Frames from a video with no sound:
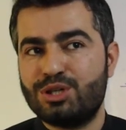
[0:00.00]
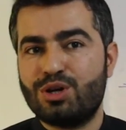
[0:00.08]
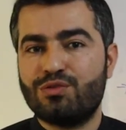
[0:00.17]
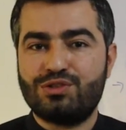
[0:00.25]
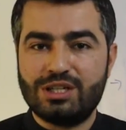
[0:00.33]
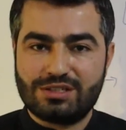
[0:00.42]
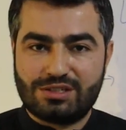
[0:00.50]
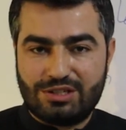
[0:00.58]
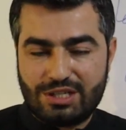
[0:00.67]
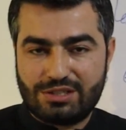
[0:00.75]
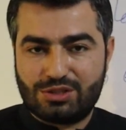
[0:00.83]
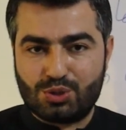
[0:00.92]
of
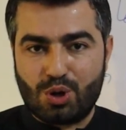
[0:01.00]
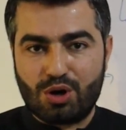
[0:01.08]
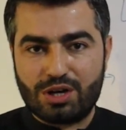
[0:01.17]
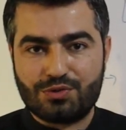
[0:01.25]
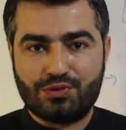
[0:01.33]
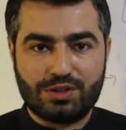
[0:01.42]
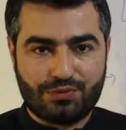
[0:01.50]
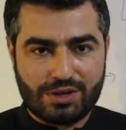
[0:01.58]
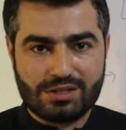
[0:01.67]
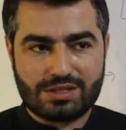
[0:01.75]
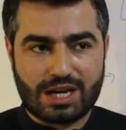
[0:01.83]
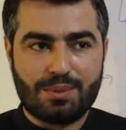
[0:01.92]
this sort for the
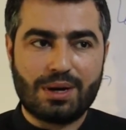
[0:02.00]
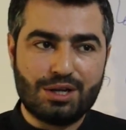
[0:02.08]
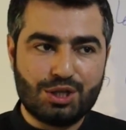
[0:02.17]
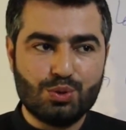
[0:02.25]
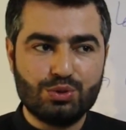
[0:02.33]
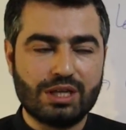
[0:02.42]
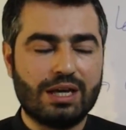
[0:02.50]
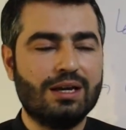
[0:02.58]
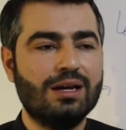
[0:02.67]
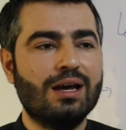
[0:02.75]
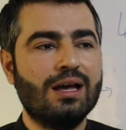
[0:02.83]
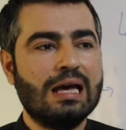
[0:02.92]
first time, a new
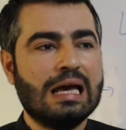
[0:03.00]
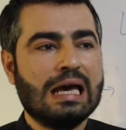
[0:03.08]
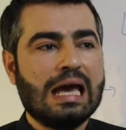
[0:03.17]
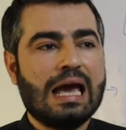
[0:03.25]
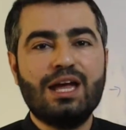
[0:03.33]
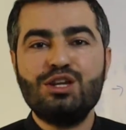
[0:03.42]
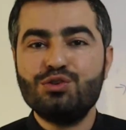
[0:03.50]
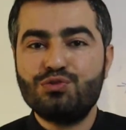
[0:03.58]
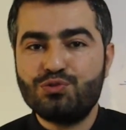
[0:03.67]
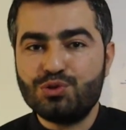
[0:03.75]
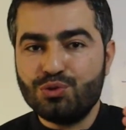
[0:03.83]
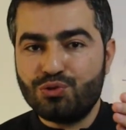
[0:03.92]
thing, and
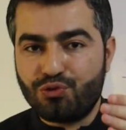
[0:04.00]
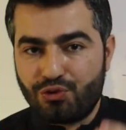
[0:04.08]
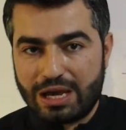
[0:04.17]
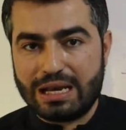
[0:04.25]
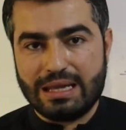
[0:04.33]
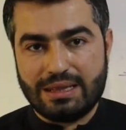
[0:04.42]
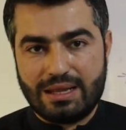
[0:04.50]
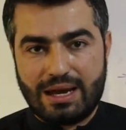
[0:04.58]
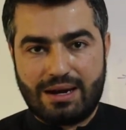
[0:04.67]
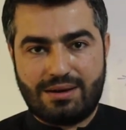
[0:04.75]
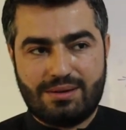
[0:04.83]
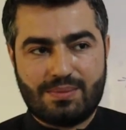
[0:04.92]
you fail in
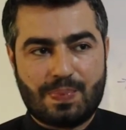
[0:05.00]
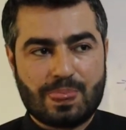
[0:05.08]
that,